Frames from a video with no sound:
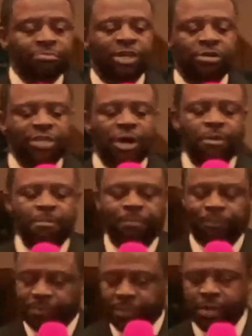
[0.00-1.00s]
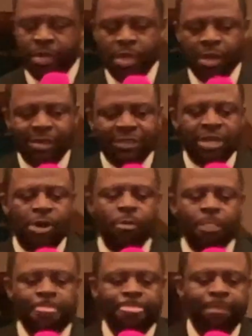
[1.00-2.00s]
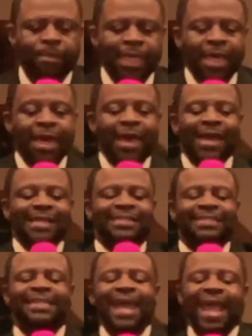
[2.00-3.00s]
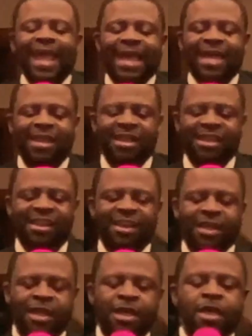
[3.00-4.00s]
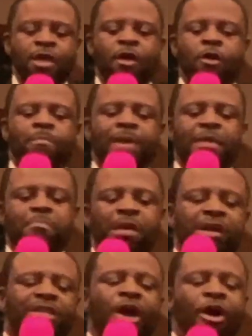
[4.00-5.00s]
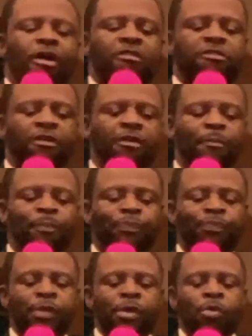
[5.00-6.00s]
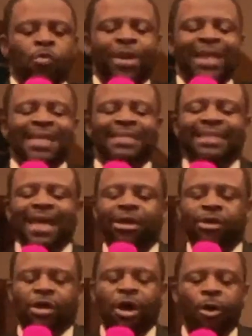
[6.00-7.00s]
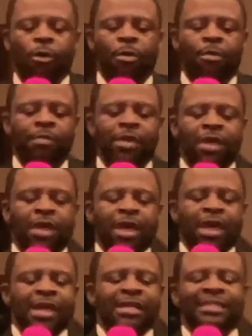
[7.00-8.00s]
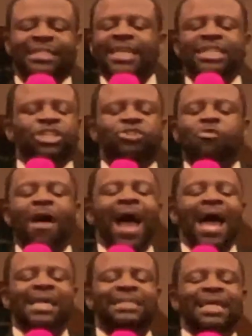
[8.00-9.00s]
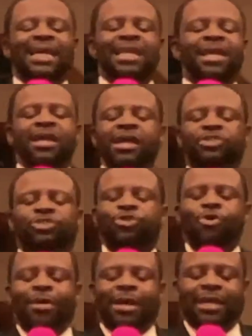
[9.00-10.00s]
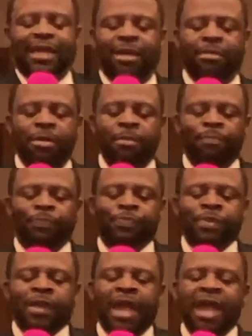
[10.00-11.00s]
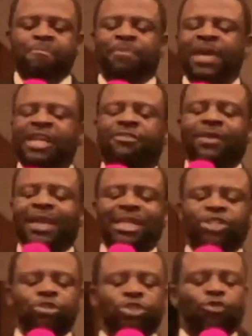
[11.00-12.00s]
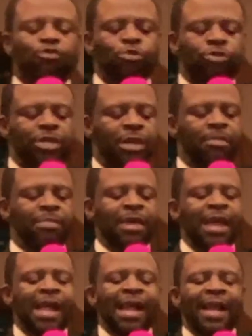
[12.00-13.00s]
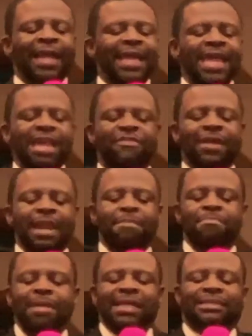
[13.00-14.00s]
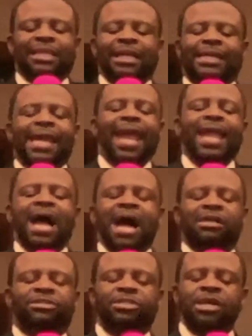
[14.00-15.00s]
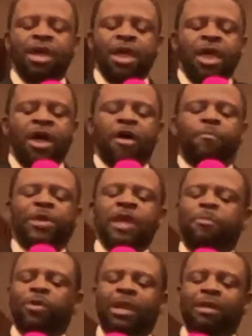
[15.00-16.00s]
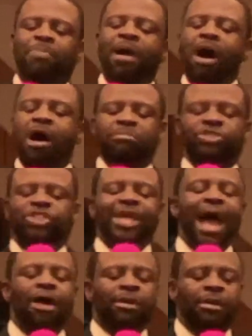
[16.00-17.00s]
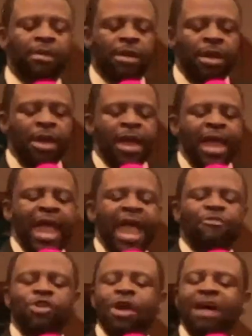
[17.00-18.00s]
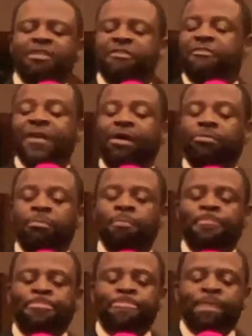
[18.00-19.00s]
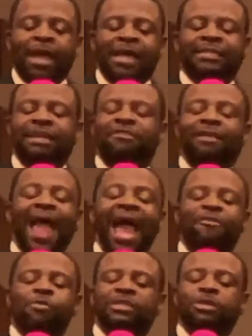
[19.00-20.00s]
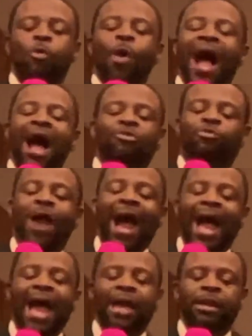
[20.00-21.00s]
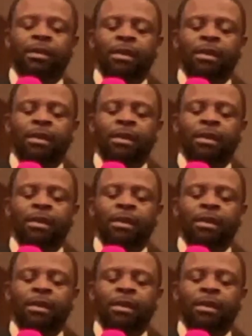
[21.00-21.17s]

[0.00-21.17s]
Oh, so, so, instead of being bucked off mm-hmm. when he sat on the coat, come on Jesus rise in historically yeah. and peacefully into Jerusalem, mm. even in the midst of the chaos yeah. wow. of people in palms shouting. Mm. Have you ever felt as if life was a wild ride